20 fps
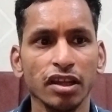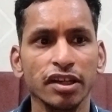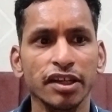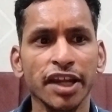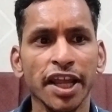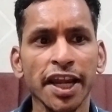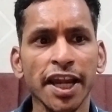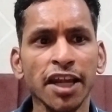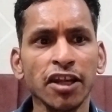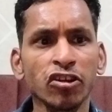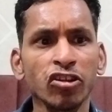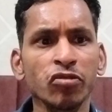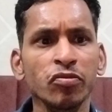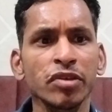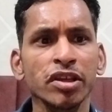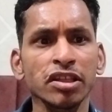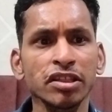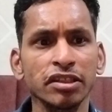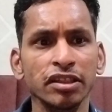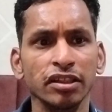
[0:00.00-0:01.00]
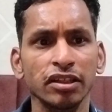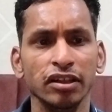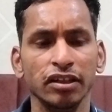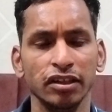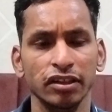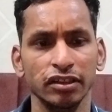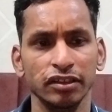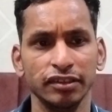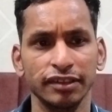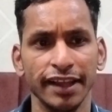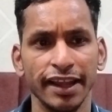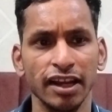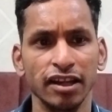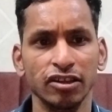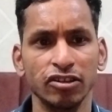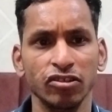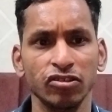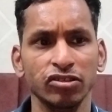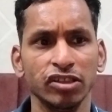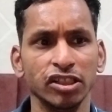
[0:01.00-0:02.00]
Narrative means
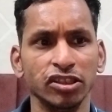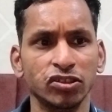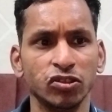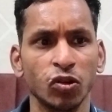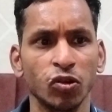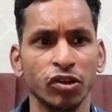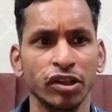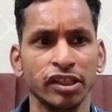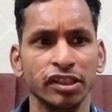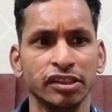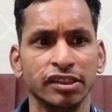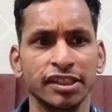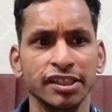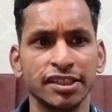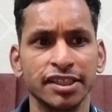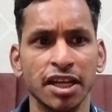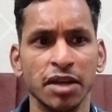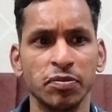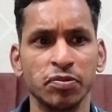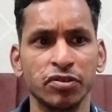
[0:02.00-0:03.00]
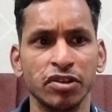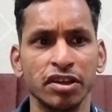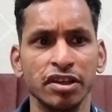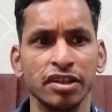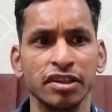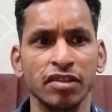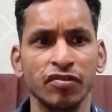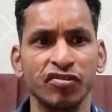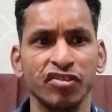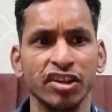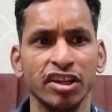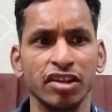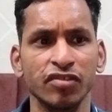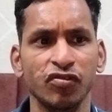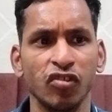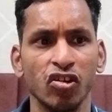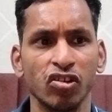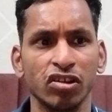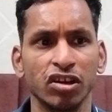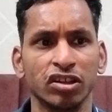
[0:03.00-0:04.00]
tell through the stories, description in the field
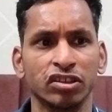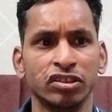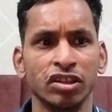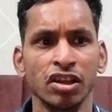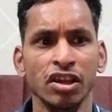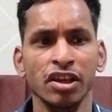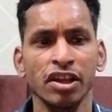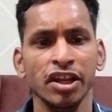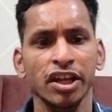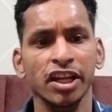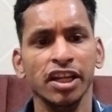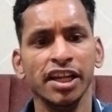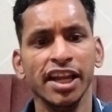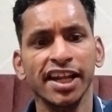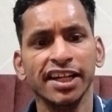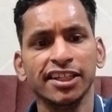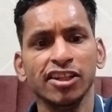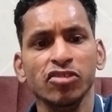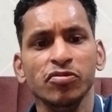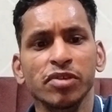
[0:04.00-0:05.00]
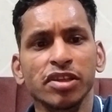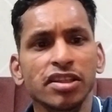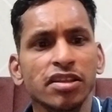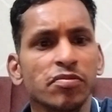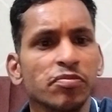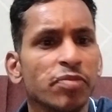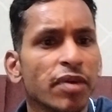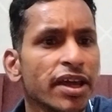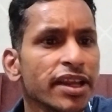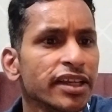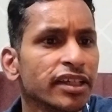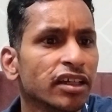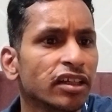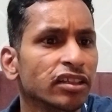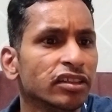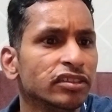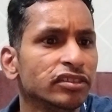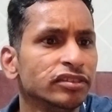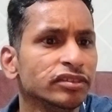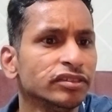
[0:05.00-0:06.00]
focus. Inductive means
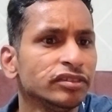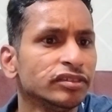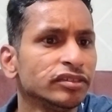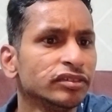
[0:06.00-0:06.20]
empirical.